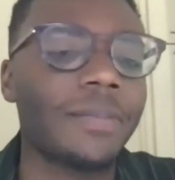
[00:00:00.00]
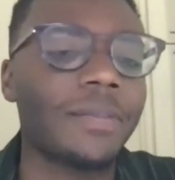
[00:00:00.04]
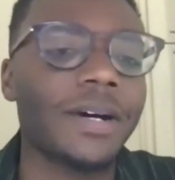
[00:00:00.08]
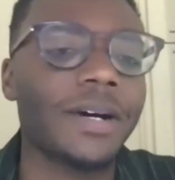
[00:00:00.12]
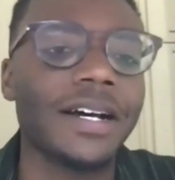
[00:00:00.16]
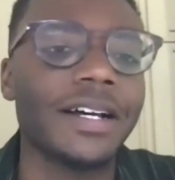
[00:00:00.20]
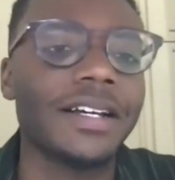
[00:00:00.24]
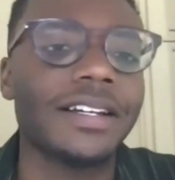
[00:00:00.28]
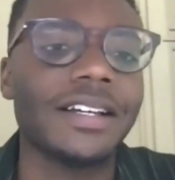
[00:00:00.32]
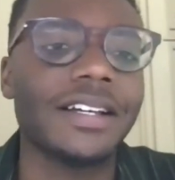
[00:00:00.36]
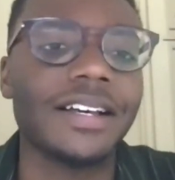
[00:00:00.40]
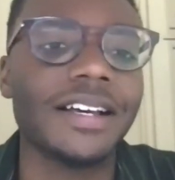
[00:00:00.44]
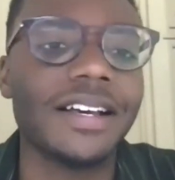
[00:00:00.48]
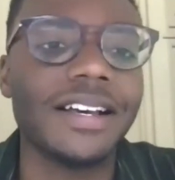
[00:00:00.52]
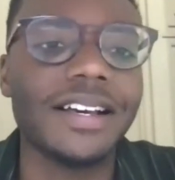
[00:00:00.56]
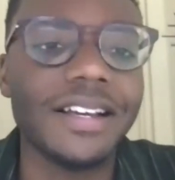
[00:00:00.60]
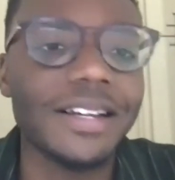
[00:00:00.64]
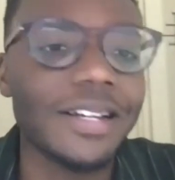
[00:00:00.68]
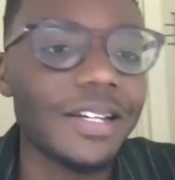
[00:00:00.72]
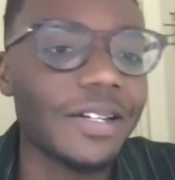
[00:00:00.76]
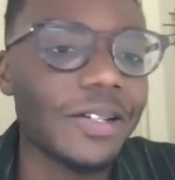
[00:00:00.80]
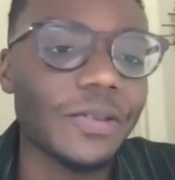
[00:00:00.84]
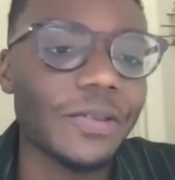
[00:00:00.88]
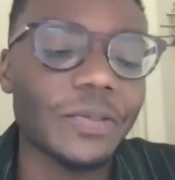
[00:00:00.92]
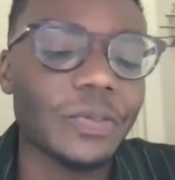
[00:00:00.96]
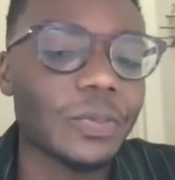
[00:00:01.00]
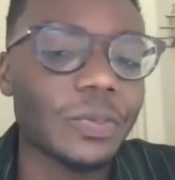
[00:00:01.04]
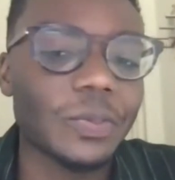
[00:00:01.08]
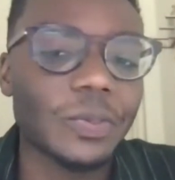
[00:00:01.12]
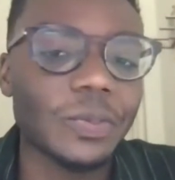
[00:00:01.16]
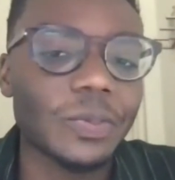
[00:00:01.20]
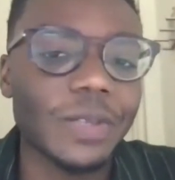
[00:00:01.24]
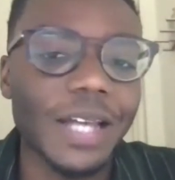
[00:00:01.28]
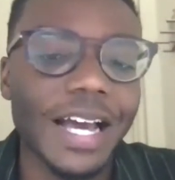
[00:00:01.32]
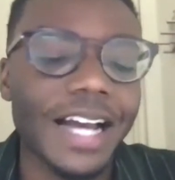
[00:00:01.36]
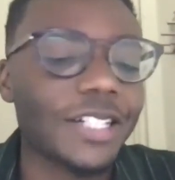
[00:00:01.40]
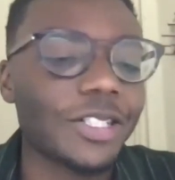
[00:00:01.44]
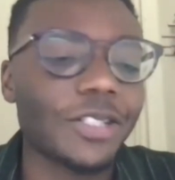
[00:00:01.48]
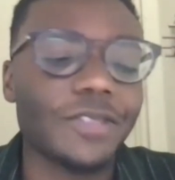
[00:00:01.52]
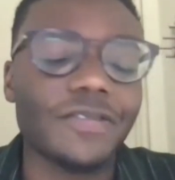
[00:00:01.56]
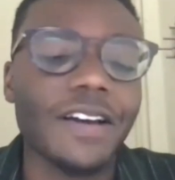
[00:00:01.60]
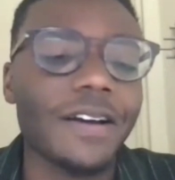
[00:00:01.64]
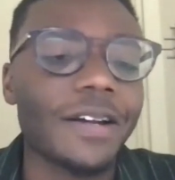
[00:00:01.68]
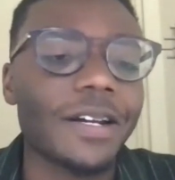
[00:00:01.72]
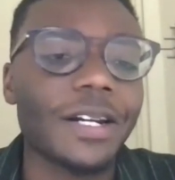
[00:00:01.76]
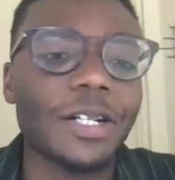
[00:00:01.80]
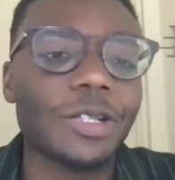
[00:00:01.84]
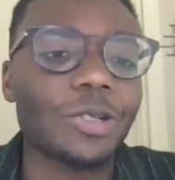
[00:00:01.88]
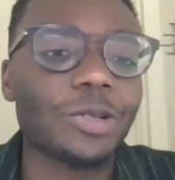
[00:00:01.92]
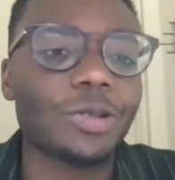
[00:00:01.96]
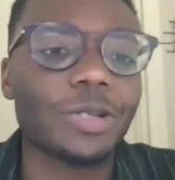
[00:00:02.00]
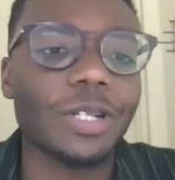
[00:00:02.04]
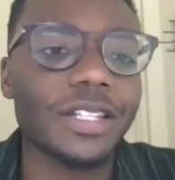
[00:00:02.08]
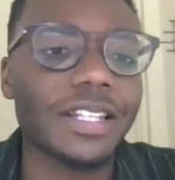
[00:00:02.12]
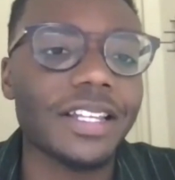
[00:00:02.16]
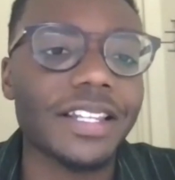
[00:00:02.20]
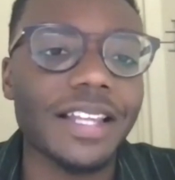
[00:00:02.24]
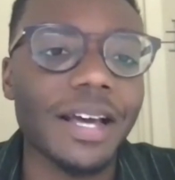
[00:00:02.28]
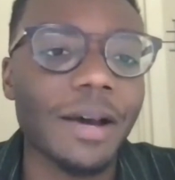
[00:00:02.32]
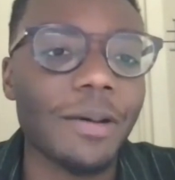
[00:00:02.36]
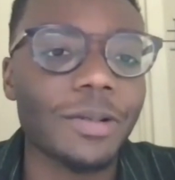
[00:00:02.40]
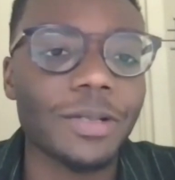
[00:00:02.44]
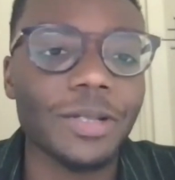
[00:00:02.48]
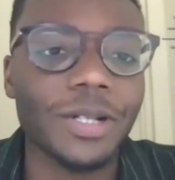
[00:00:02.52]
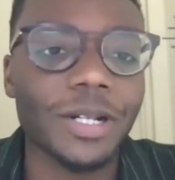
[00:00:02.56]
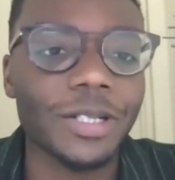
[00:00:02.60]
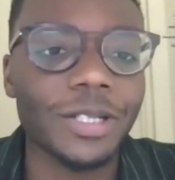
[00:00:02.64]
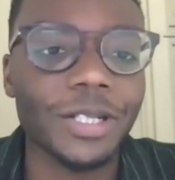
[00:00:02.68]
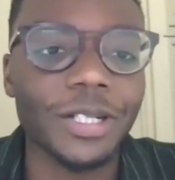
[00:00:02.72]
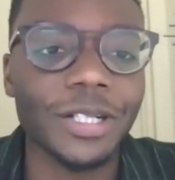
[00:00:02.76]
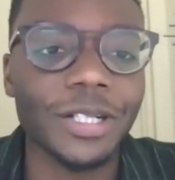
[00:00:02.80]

But I just found it interesting that that was on